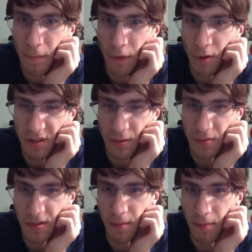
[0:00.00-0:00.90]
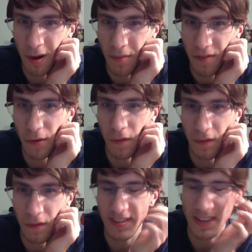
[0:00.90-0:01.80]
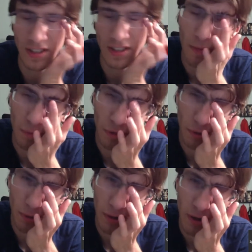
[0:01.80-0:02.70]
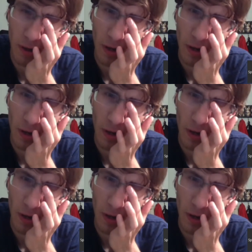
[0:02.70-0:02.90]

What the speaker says: a few other things I saw from Bushiroad,